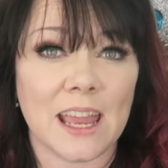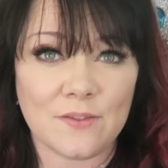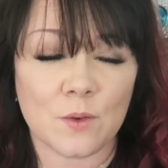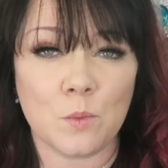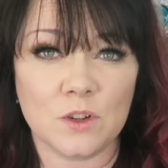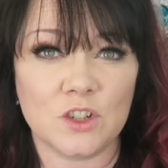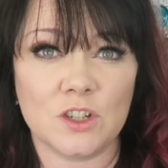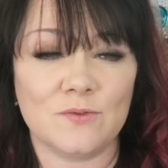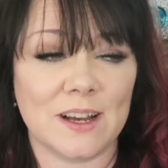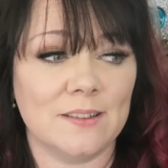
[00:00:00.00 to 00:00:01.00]
If it wants you
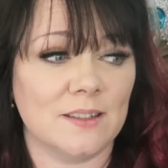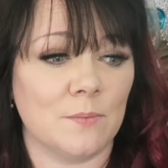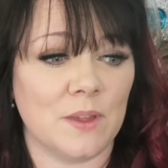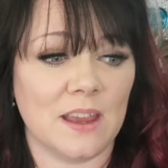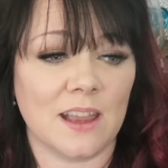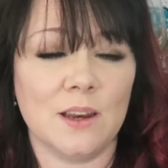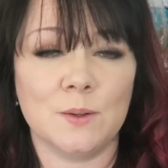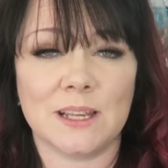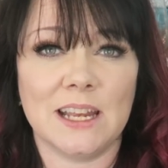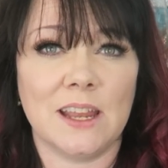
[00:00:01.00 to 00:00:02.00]
to round something, it'll
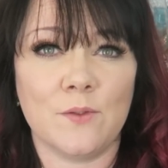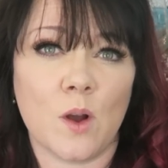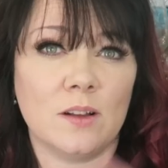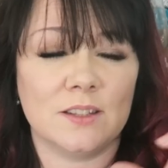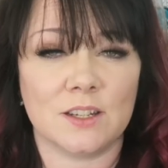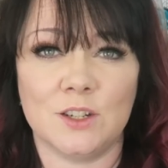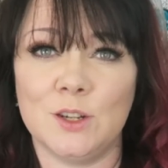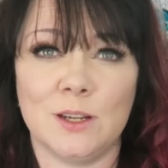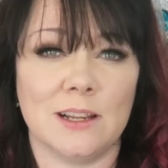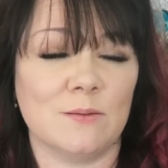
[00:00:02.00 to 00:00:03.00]
say give your answer to
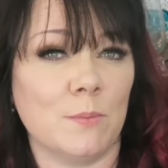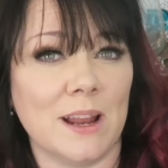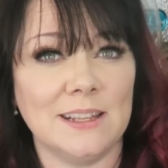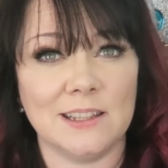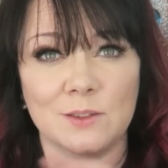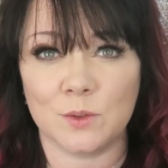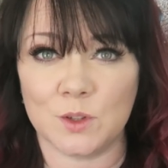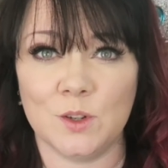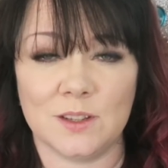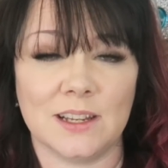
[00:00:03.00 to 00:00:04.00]
two decimal places or
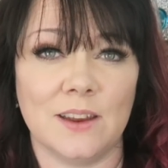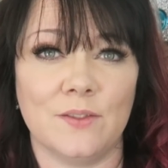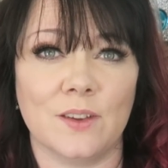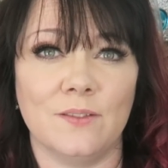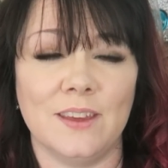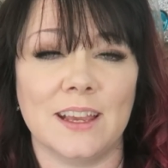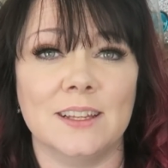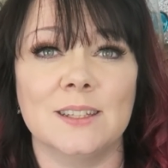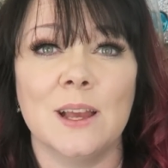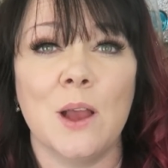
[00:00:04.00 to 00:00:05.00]
two significant
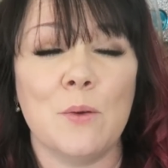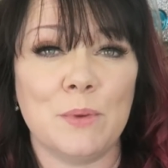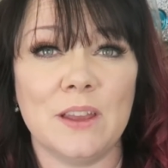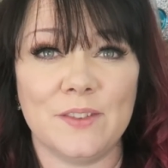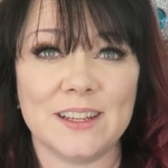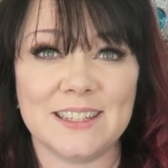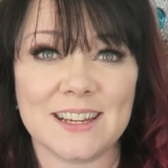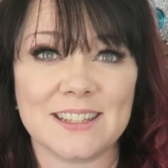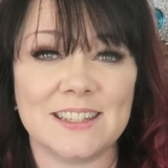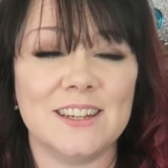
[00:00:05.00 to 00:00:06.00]
figures. But if it
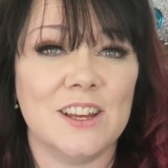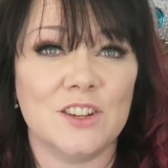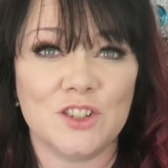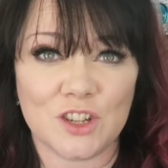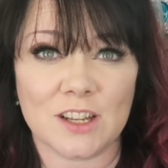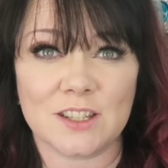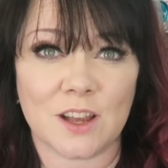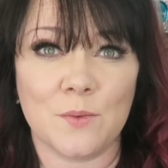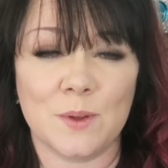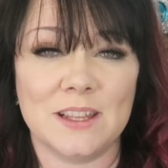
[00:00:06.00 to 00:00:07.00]
doesn't, just
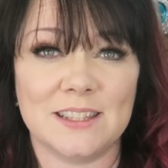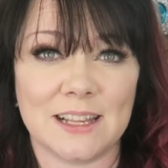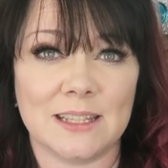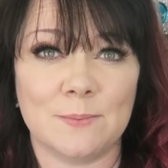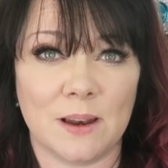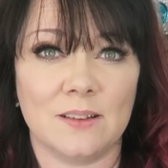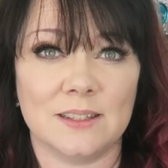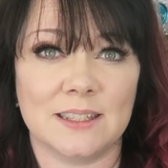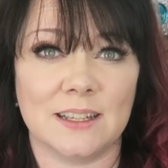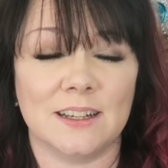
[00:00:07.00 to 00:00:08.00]
go with the sensible
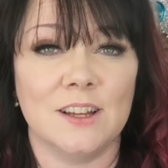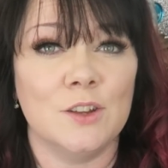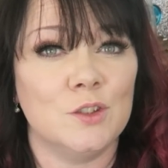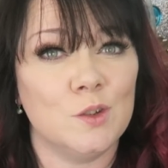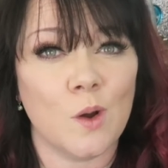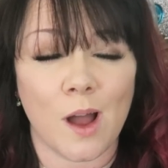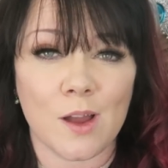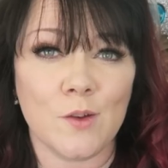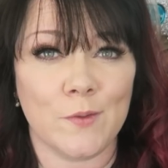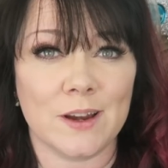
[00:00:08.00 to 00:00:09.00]
answer. Do not
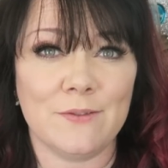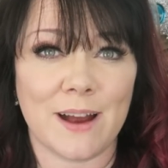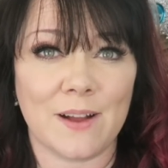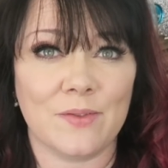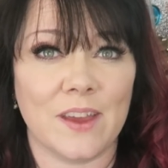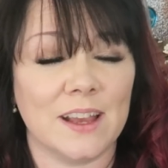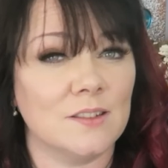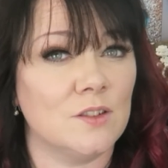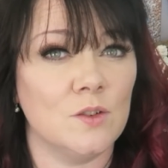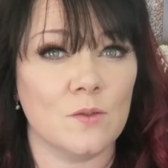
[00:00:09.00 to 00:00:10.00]
overly round
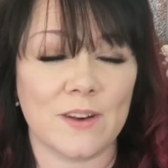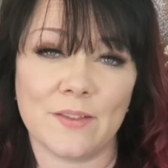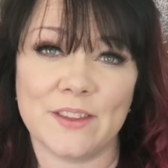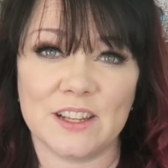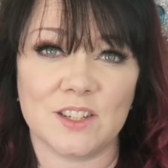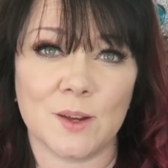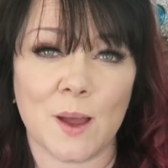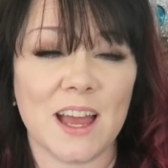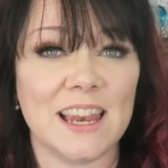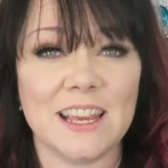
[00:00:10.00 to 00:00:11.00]
things, do not round things too
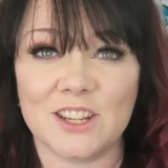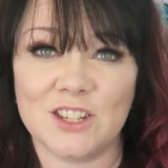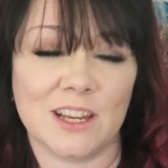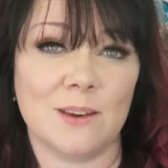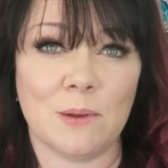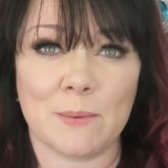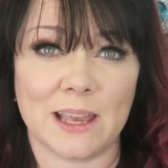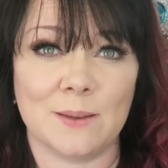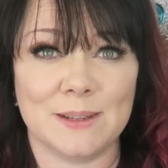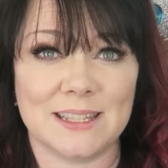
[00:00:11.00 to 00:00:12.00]
early because you're going to be
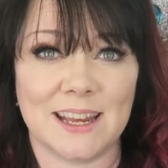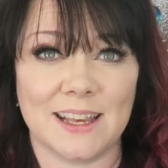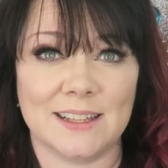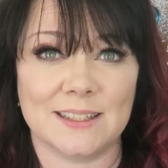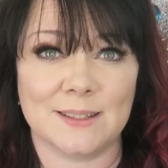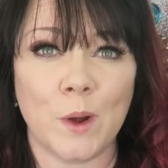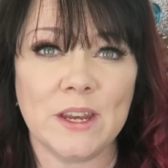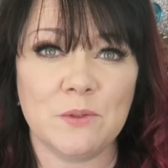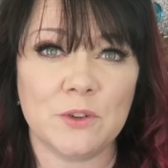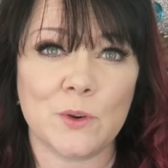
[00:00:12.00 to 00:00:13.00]
making mistakes. When
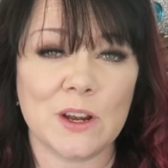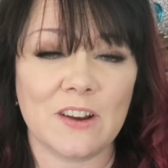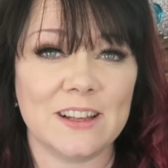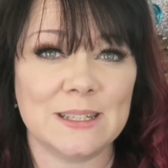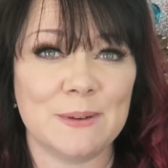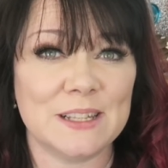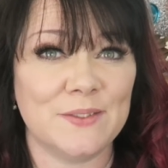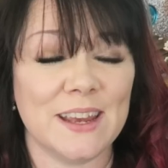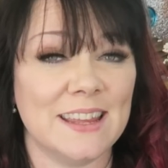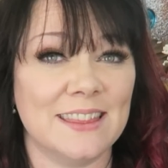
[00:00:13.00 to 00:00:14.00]
you are drawing lines of best
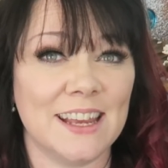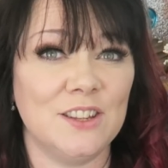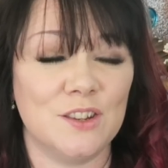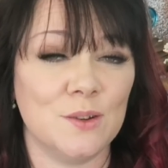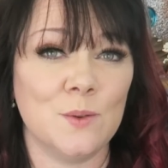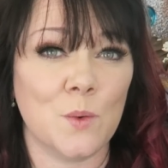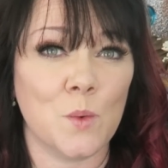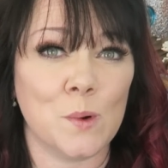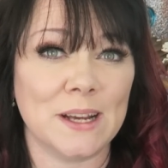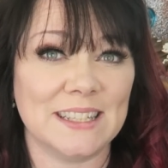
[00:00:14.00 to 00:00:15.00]
fit, they do not
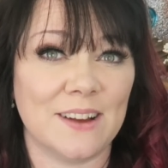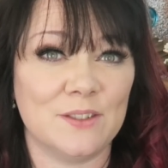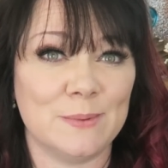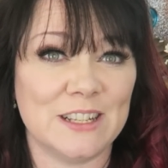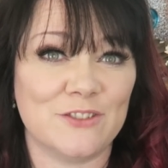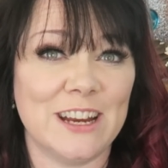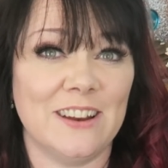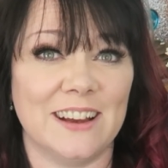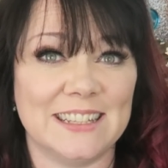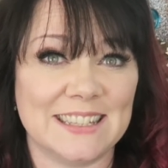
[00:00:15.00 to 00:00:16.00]
always have to be straight
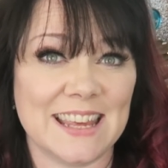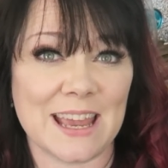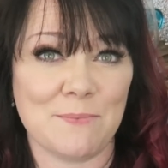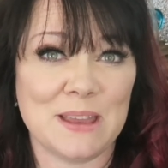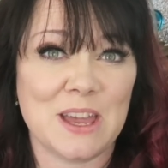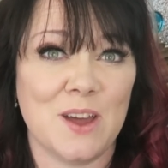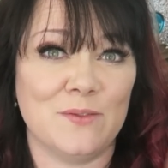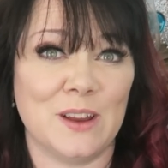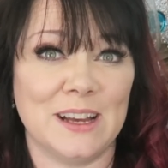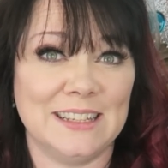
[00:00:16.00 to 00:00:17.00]
lines, they can be
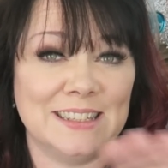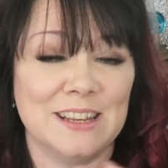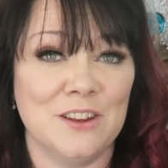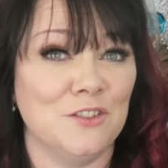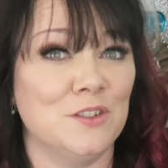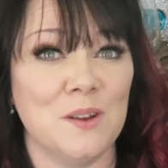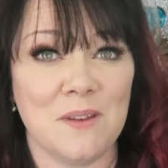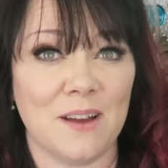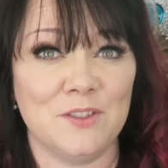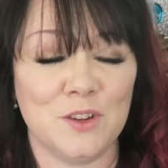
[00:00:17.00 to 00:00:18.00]
curved lines. You don't
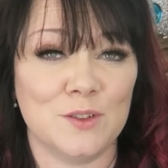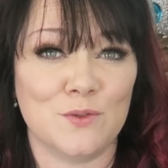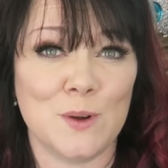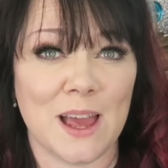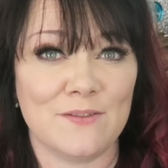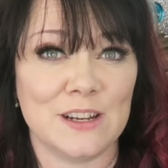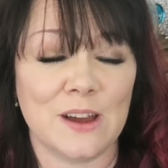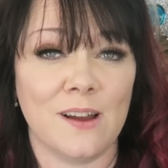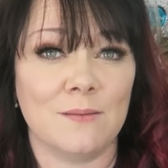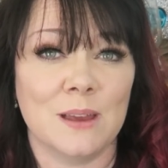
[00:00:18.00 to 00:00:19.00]
have to use a ruler every
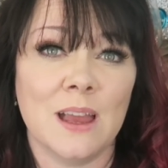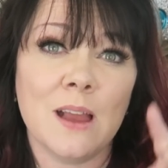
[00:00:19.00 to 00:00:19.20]
time.